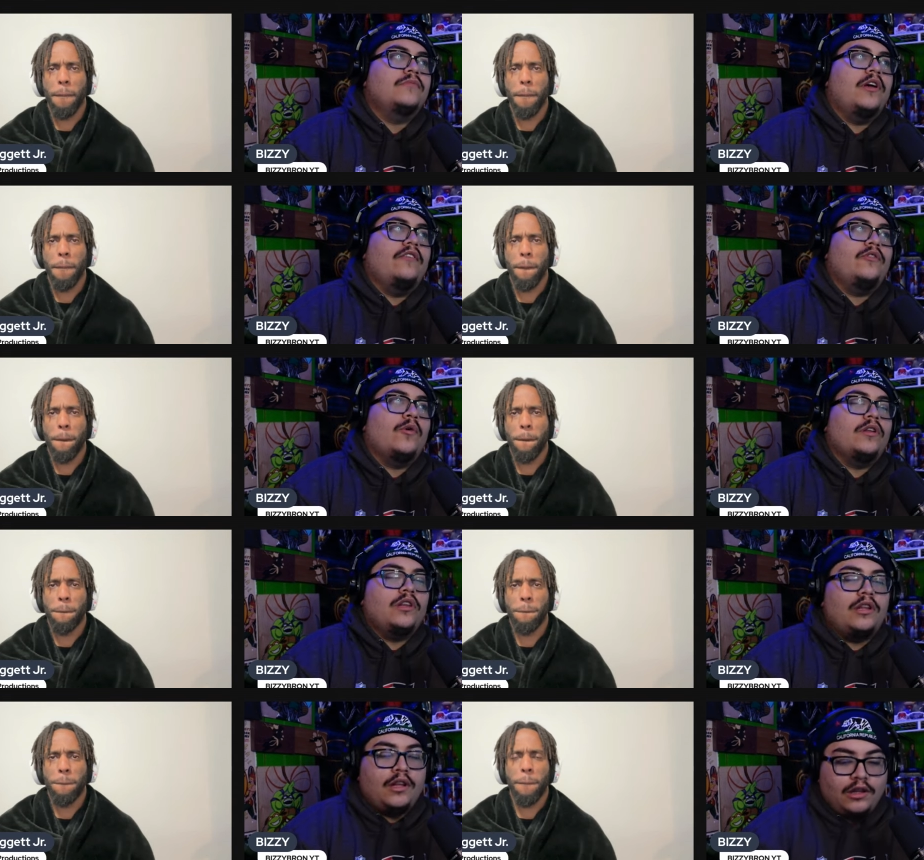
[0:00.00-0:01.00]
Speaker 1: of course
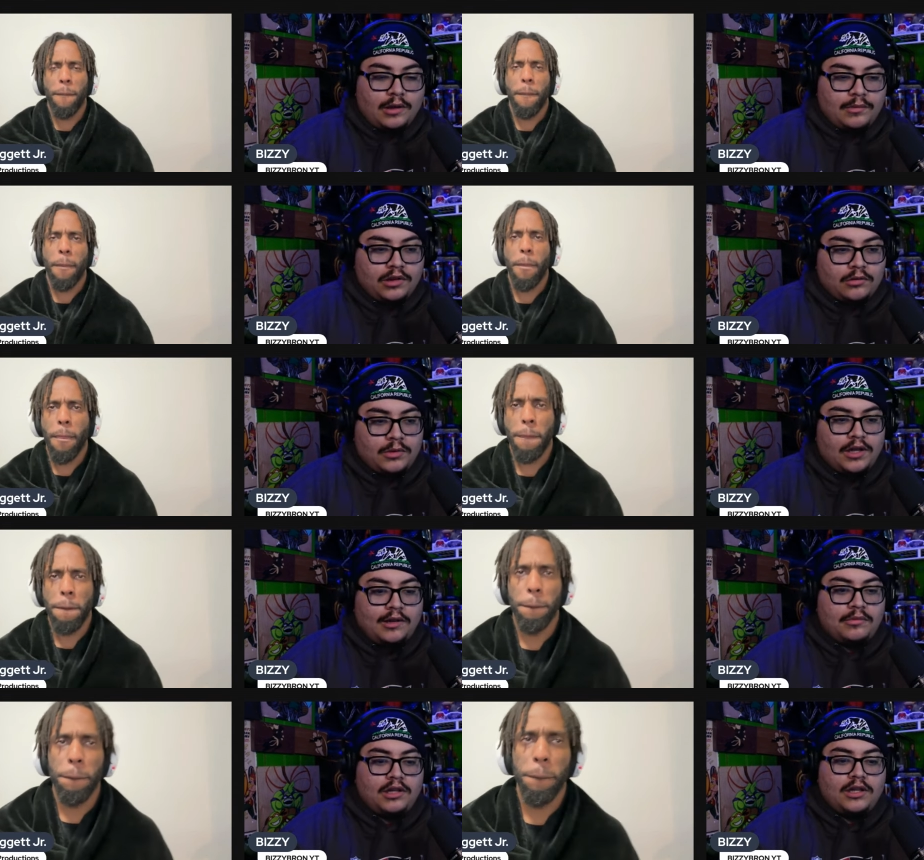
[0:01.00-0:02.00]
in this episode we end
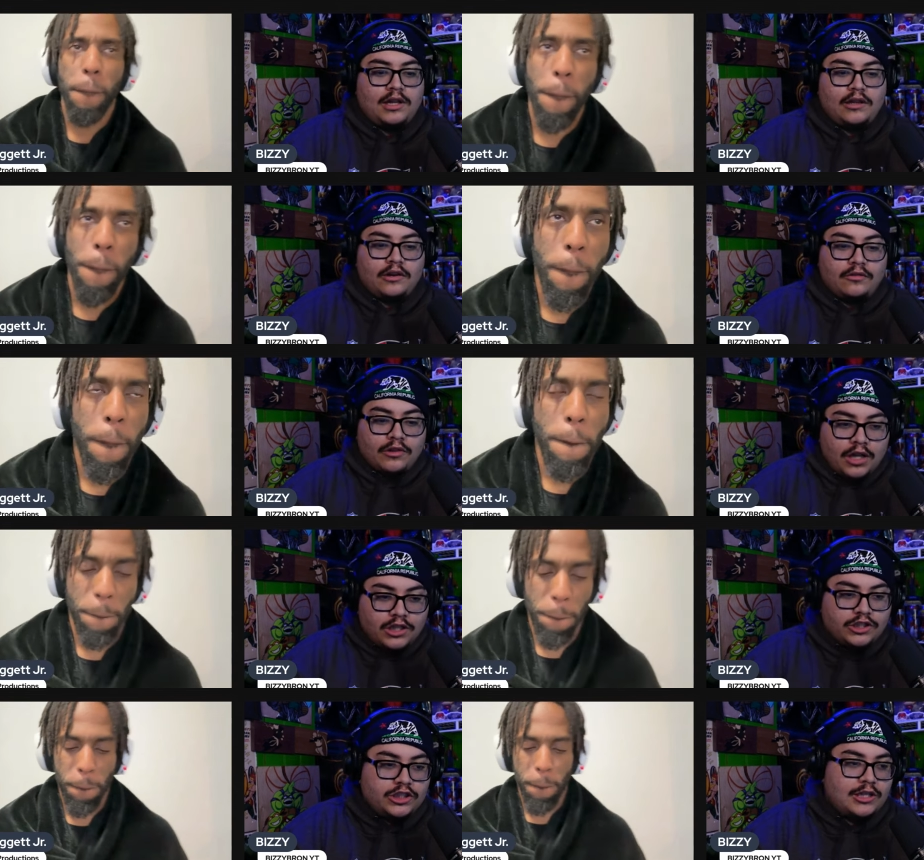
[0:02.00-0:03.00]
up seeing that they're in a
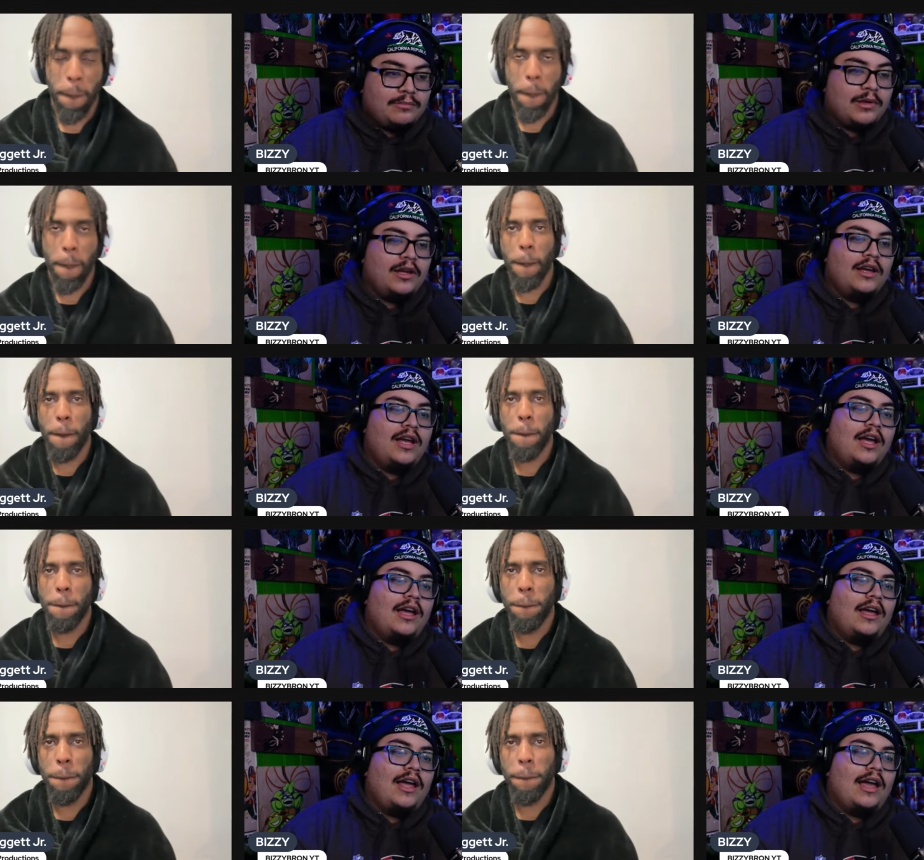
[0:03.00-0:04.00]
relationship,
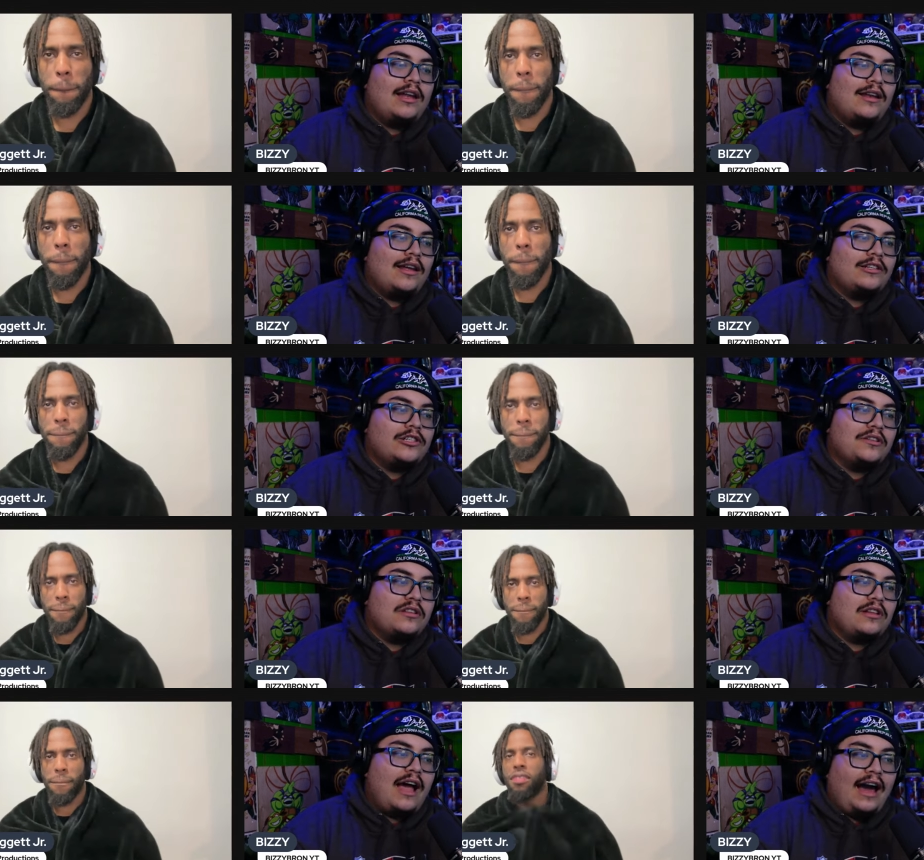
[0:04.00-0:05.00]
and it
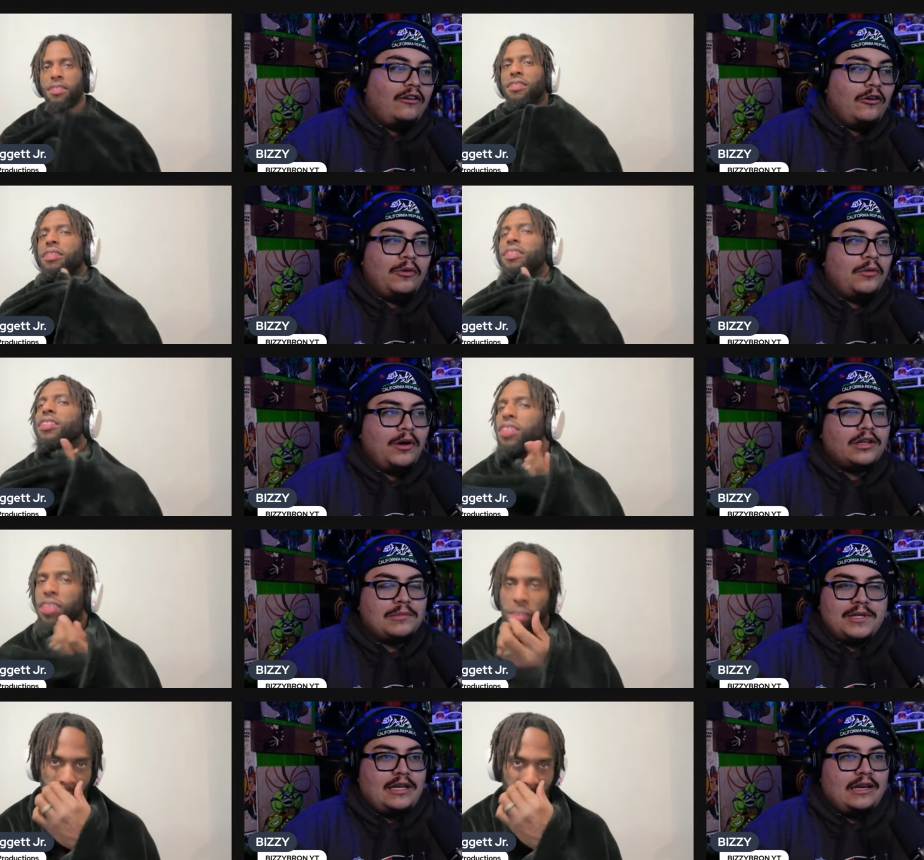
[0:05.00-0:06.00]
just I don't know what it was. I
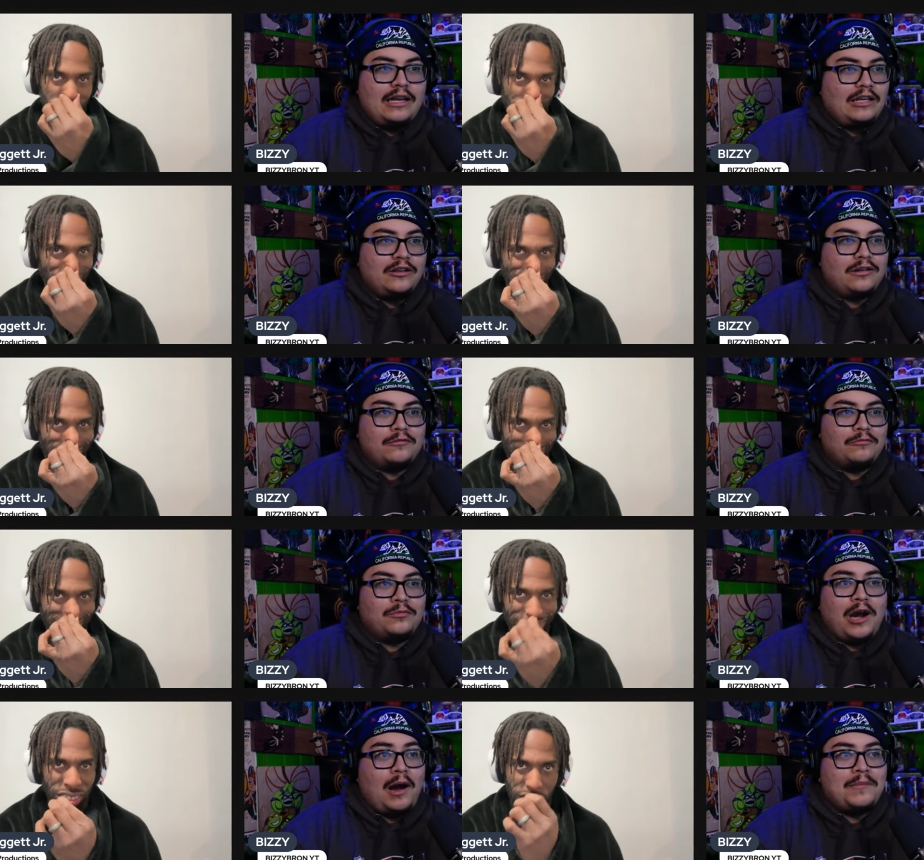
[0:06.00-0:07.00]
mean, it just
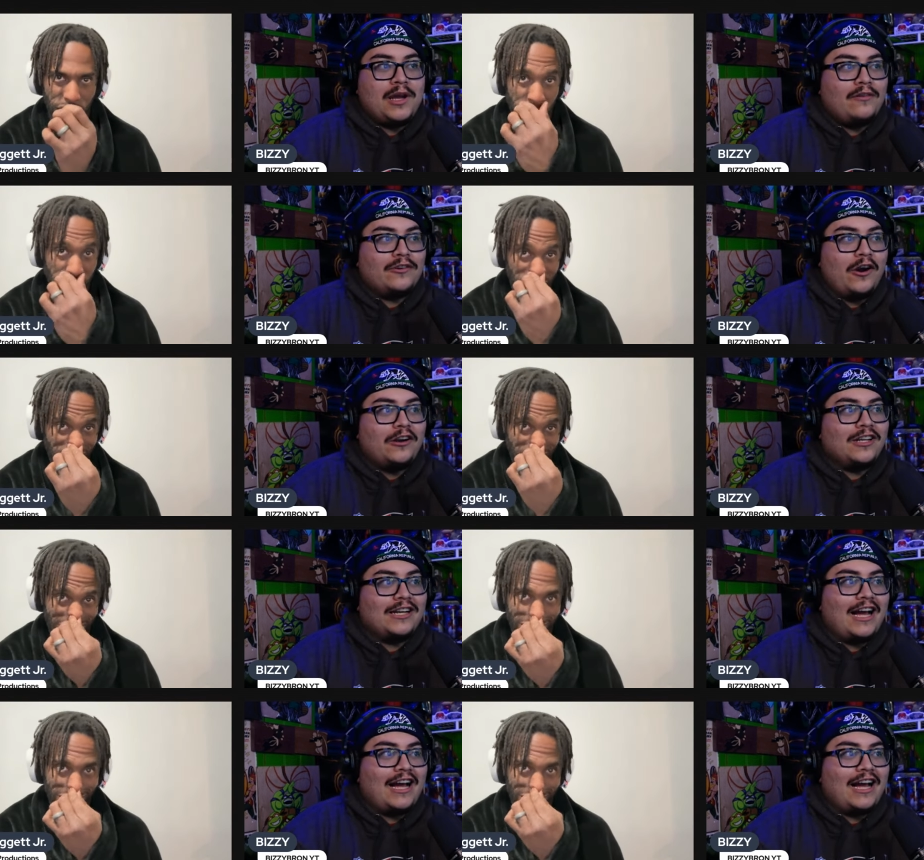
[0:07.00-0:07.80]
caught me off guard. Like I